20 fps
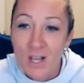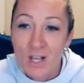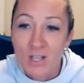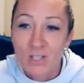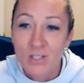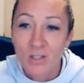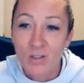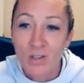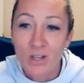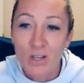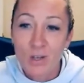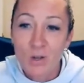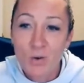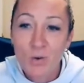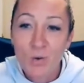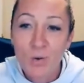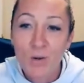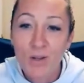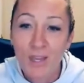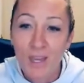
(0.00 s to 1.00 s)
so that
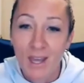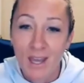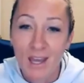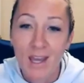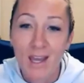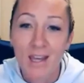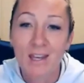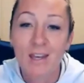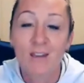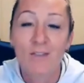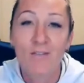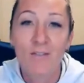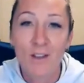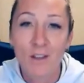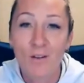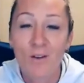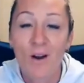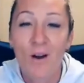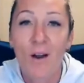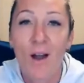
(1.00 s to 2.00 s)
you can
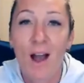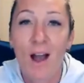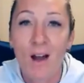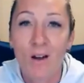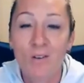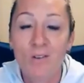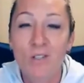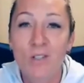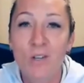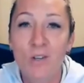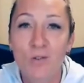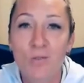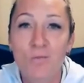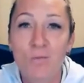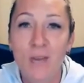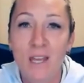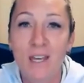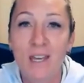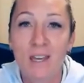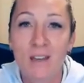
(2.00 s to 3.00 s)
figure out how to
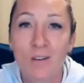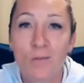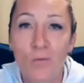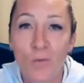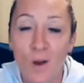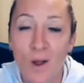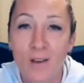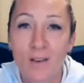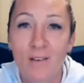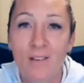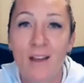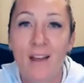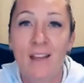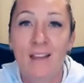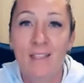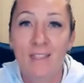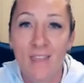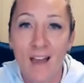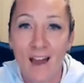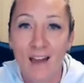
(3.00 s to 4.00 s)
make it run
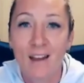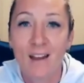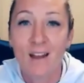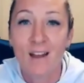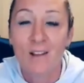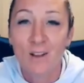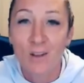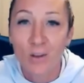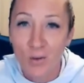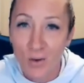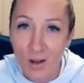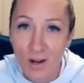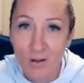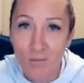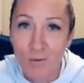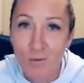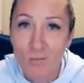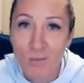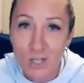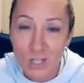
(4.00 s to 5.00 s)
like that
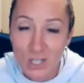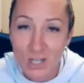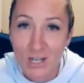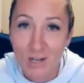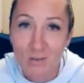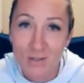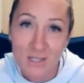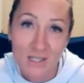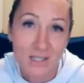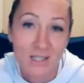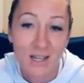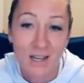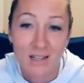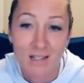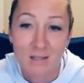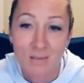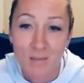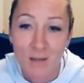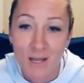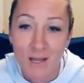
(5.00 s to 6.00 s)
incredible machine it was designed
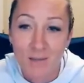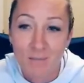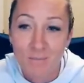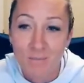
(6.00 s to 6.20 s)
to be.